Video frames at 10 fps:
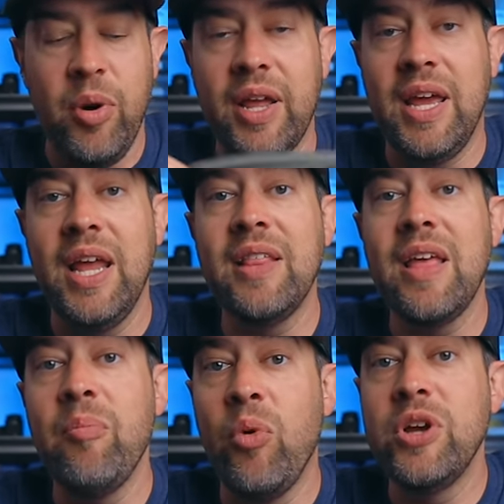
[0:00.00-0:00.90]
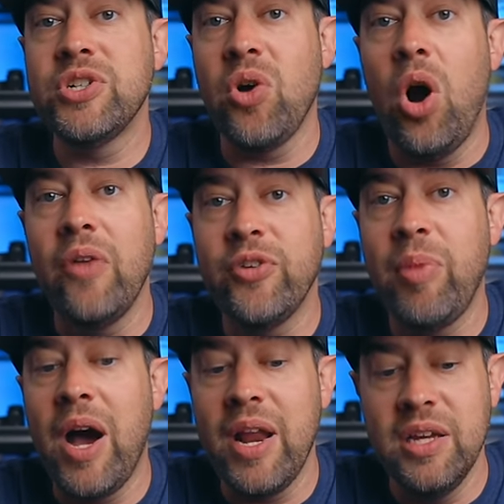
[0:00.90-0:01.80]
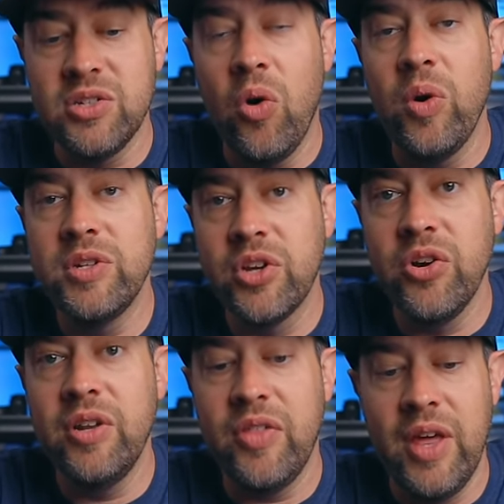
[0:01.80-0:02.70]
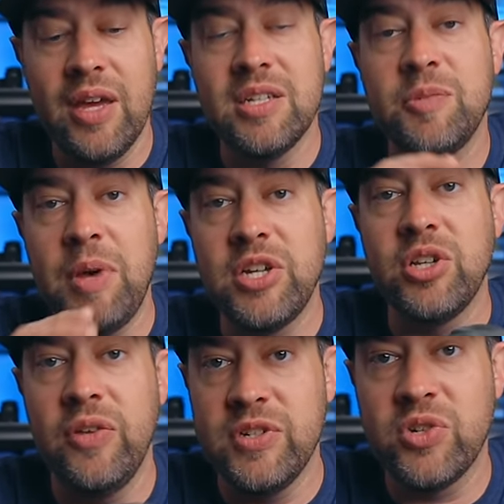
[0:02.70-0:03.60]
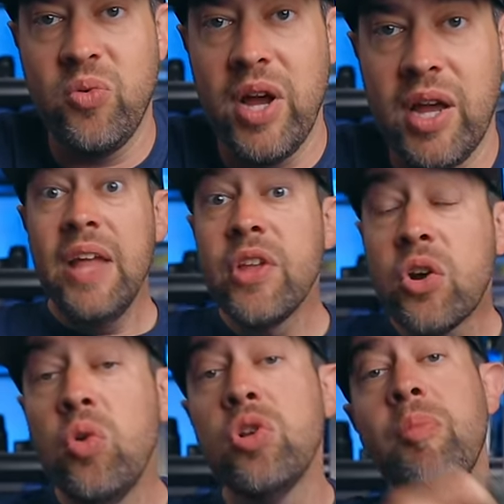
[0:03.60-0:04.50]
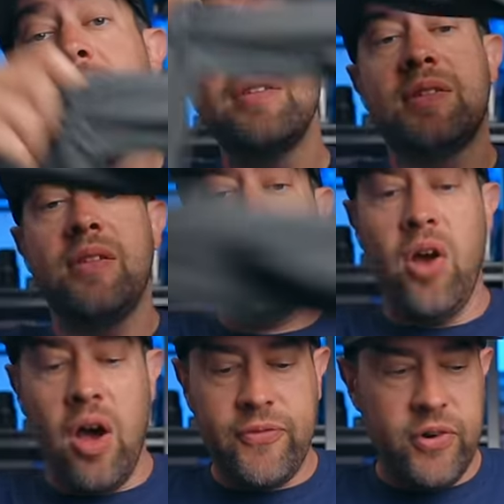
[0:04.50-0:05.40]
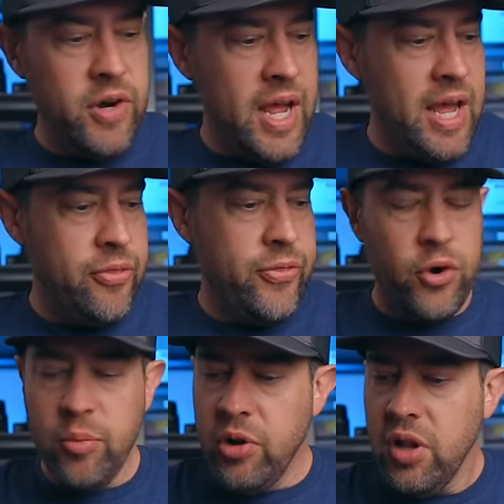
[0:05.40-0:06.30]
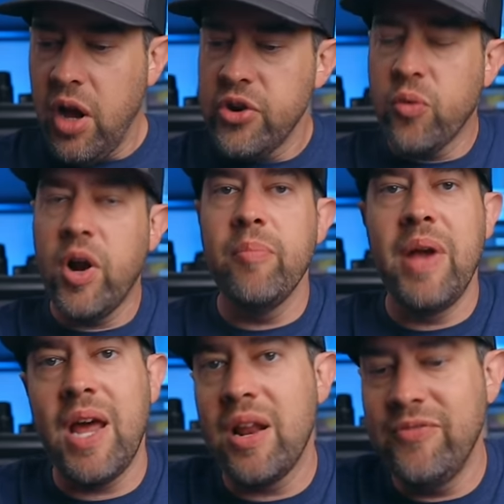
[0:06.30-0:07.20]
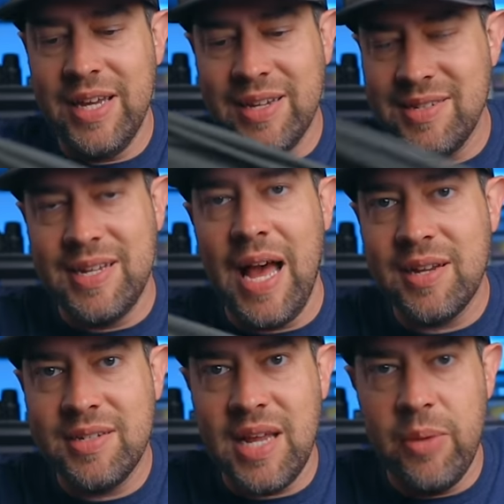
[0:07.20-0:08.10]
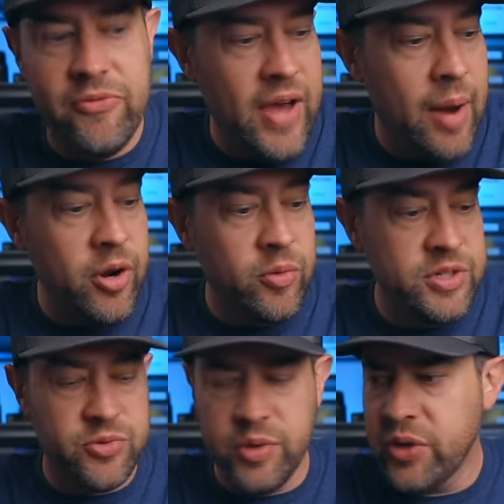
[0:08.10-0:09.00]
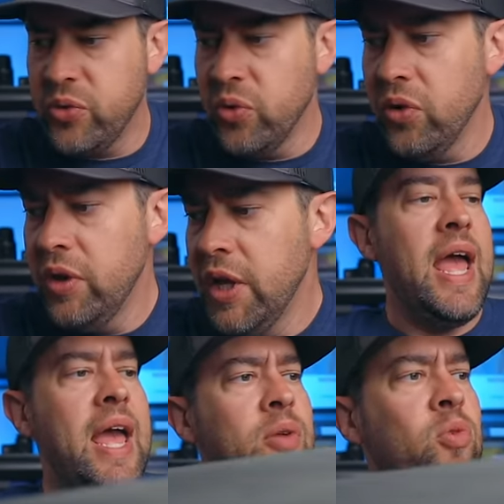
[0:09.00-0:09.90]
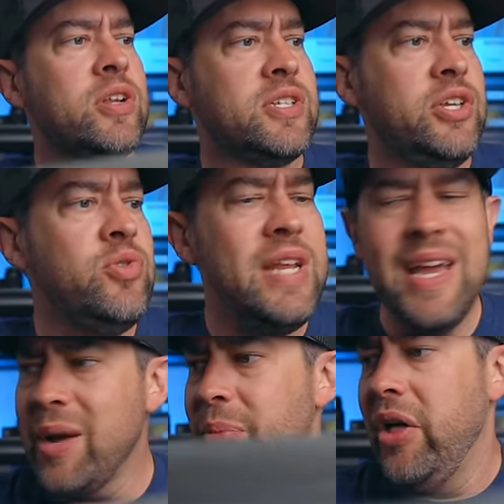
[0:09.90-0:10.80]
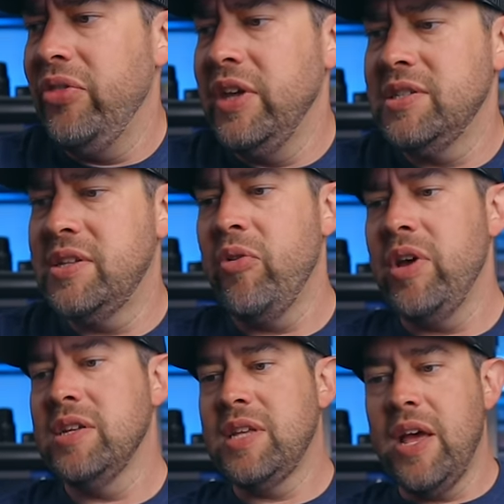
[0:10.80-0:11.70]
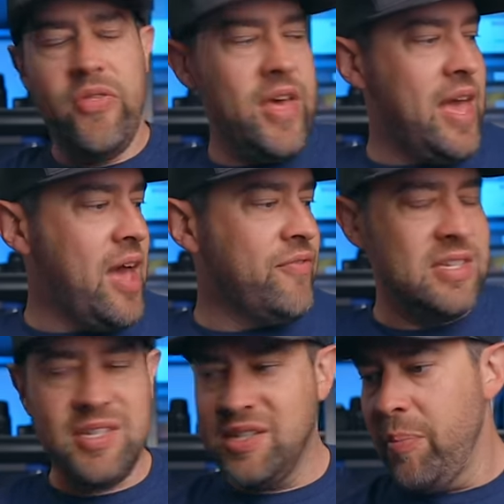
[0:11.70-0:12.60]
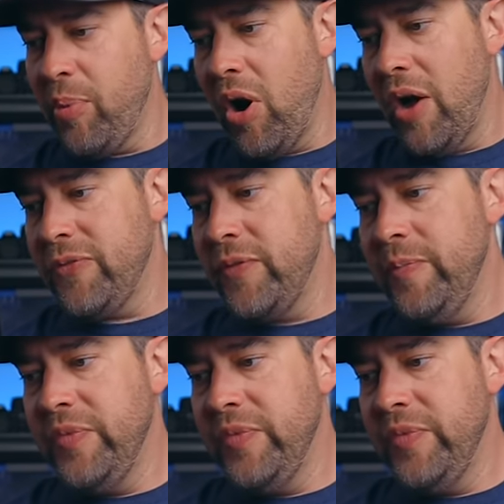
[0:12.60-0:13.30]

but getting that moisture off your body is always a good thing, especially if it's quick. In the cooler months, they offer a thermal underwear made out of the exact same fabric, which is really cool. And what's unique about these, though, is that they have a zip off